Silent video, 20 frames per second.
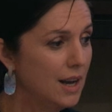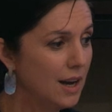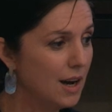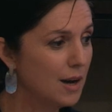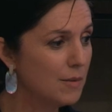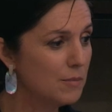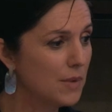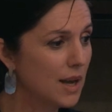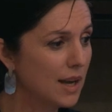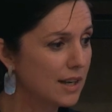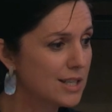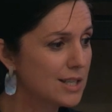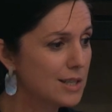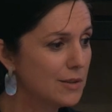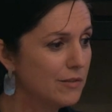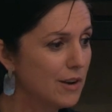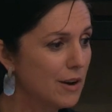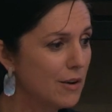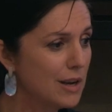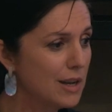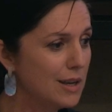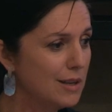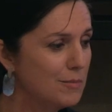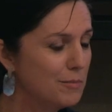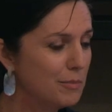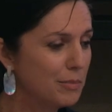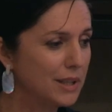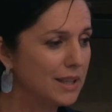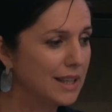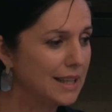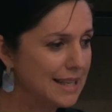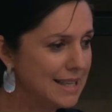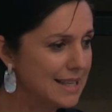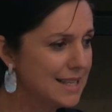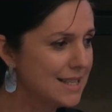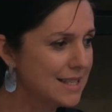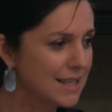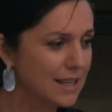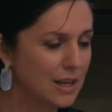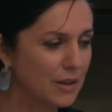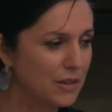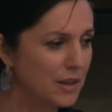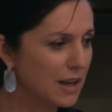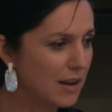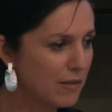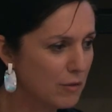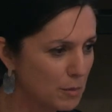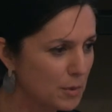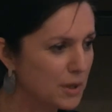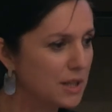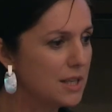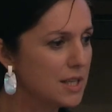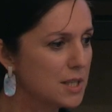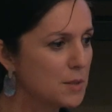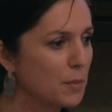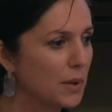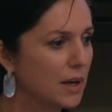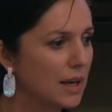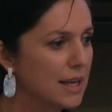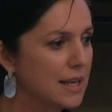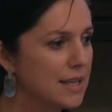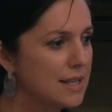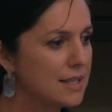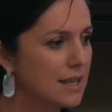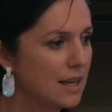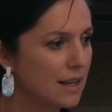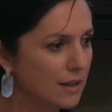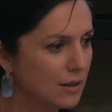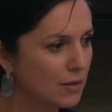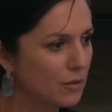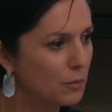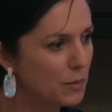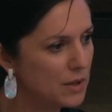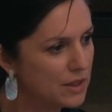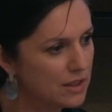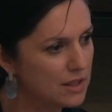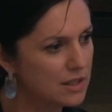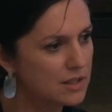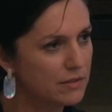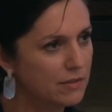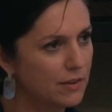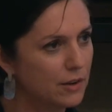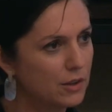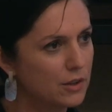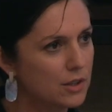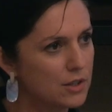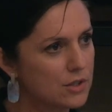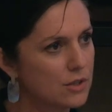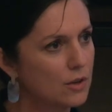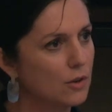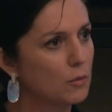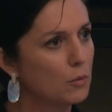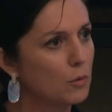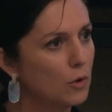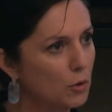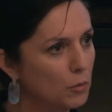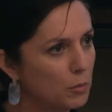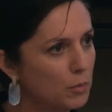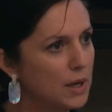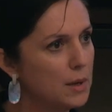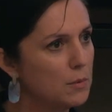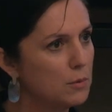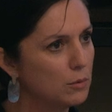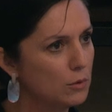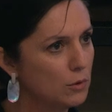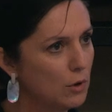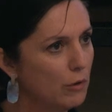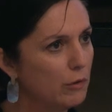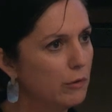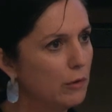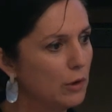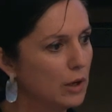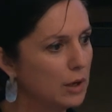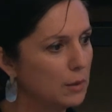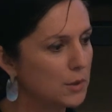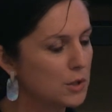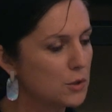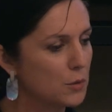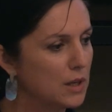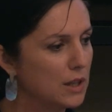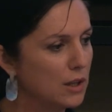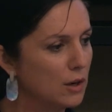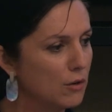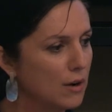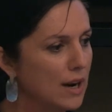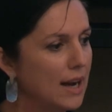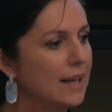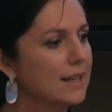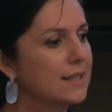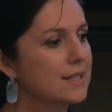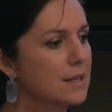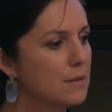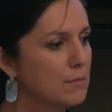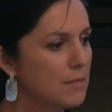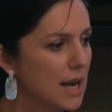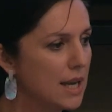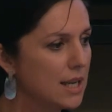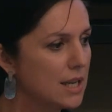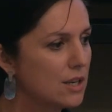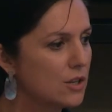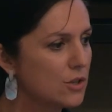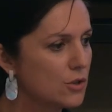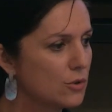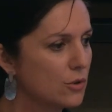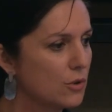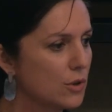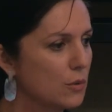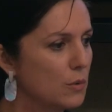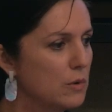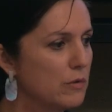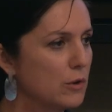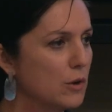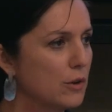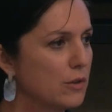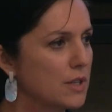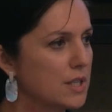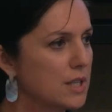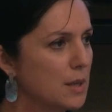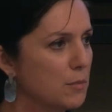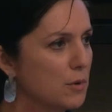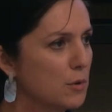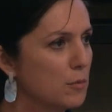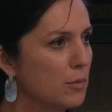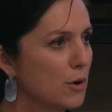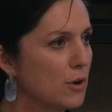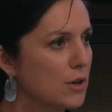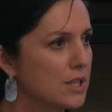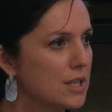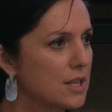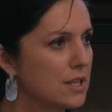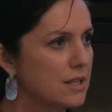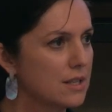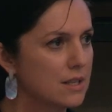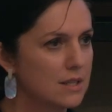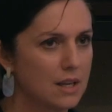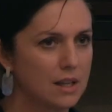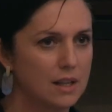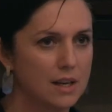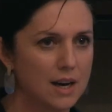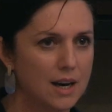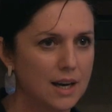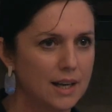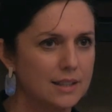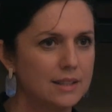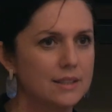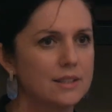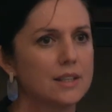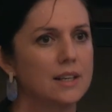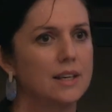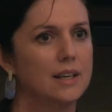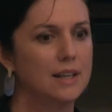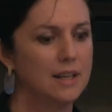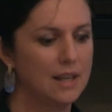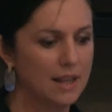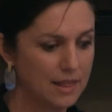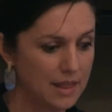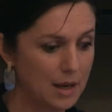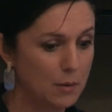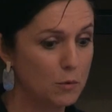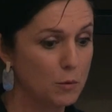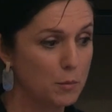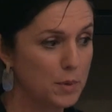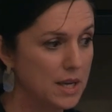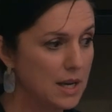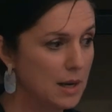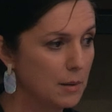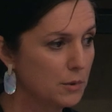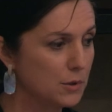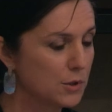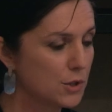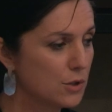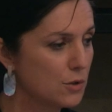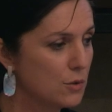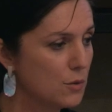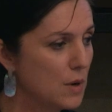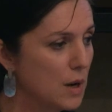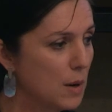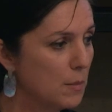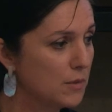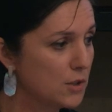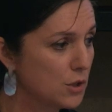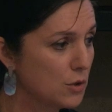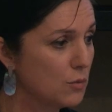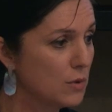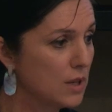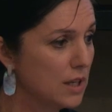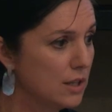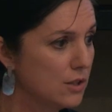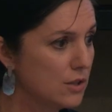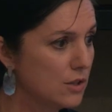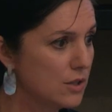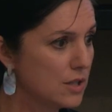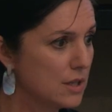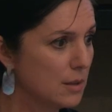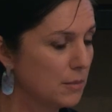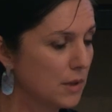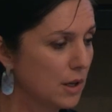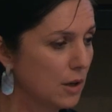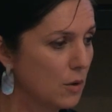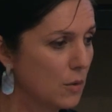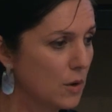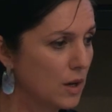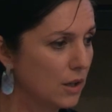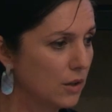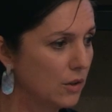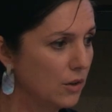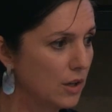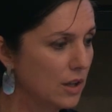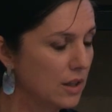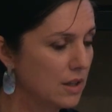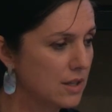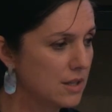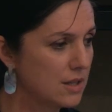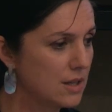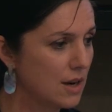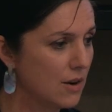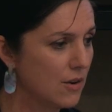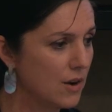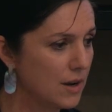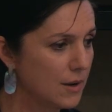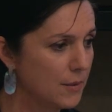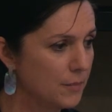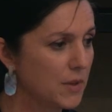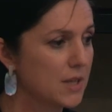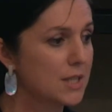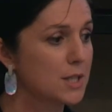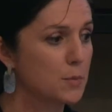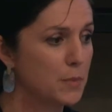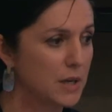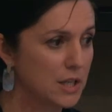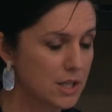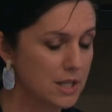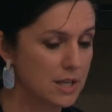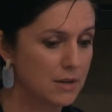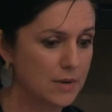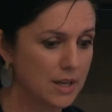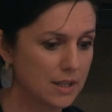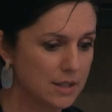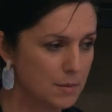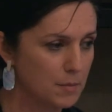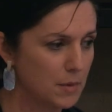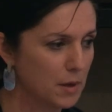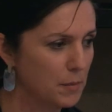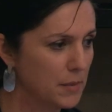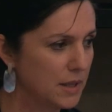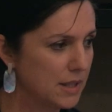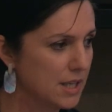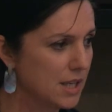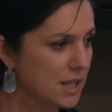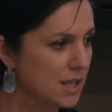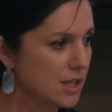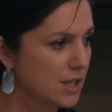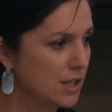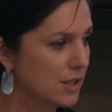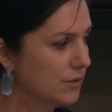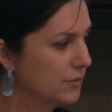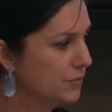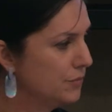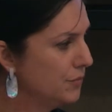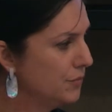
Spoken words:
actually very pleased, and I think everybody is pleased, that with this focus on people not falling between the cracks and making sure that we've got the separate processes aligned, that we'll be able to really do something quite good in this area, especially around implementation.